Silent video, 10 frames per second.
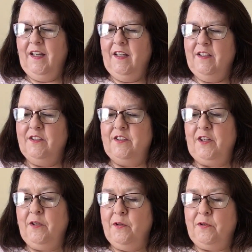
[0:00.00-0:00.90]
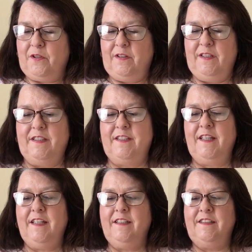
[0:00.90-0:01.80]
So guys,
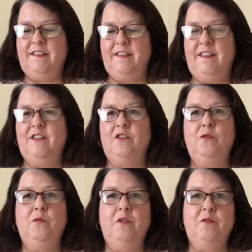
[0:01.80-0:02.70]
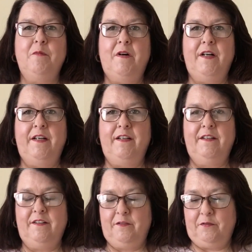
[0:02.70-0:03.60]
that is all of my
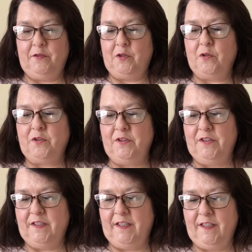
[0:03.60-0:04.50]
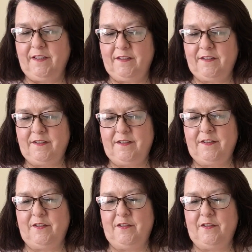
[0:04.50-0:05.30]
forgotten decks,